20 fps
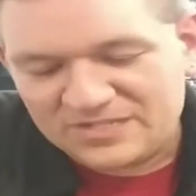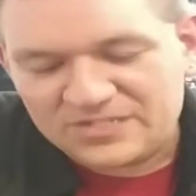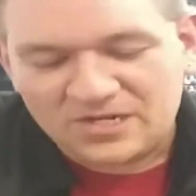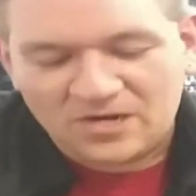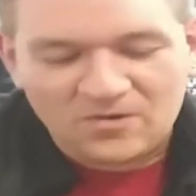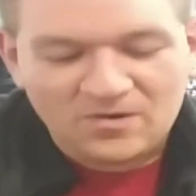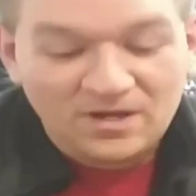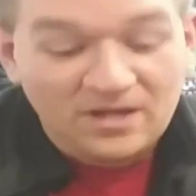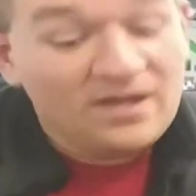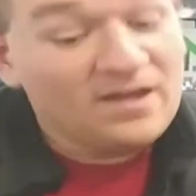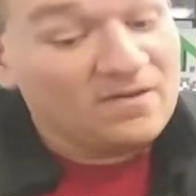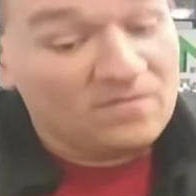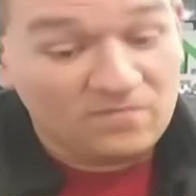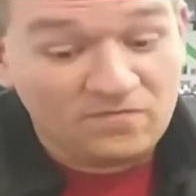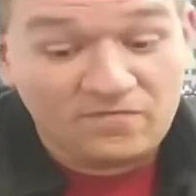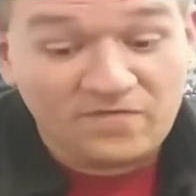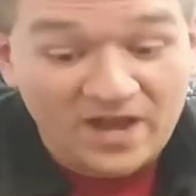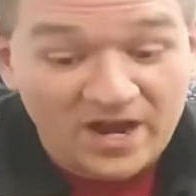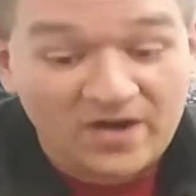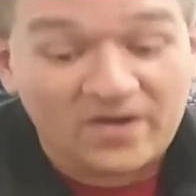So,
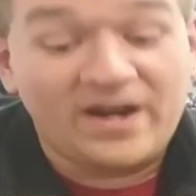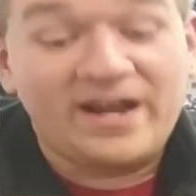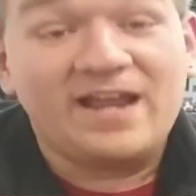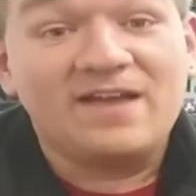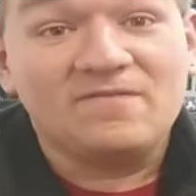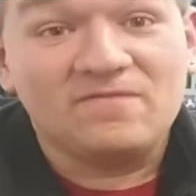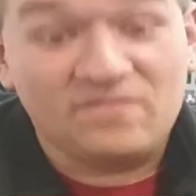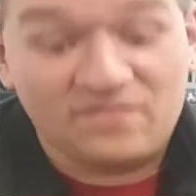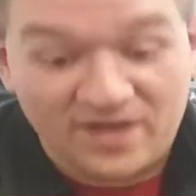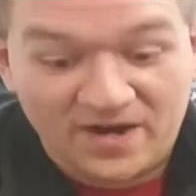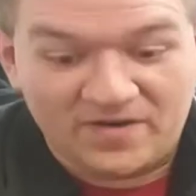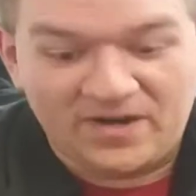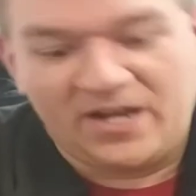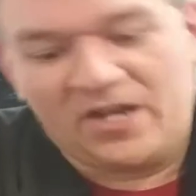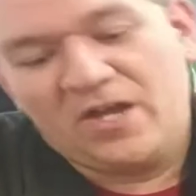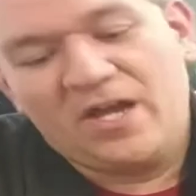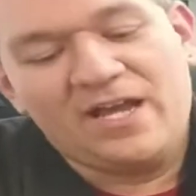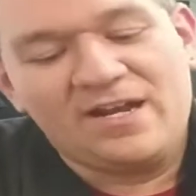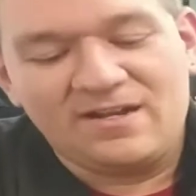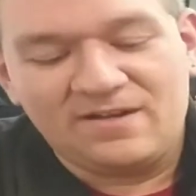very, very
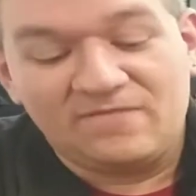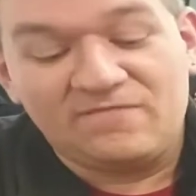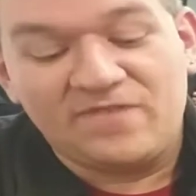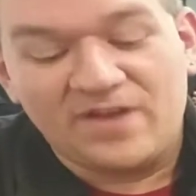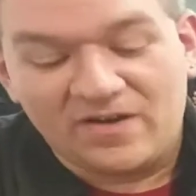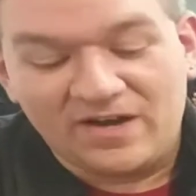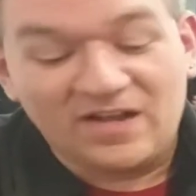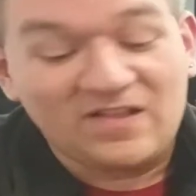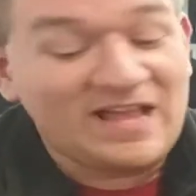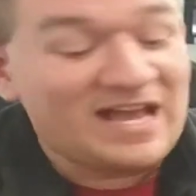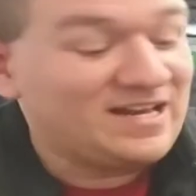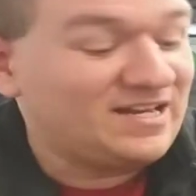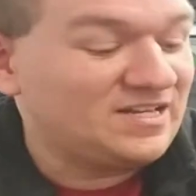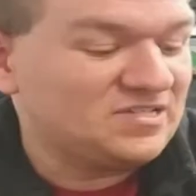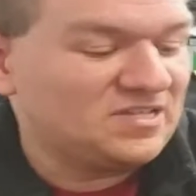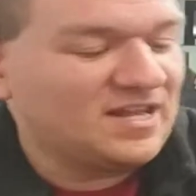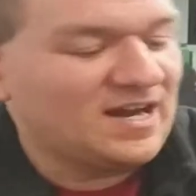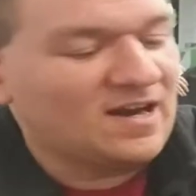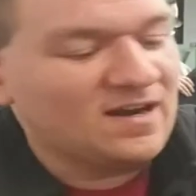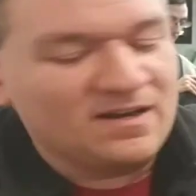good. Very glad
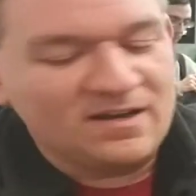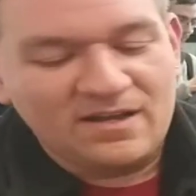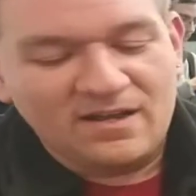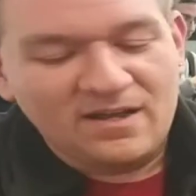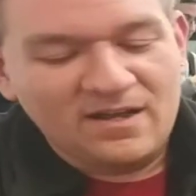he's there.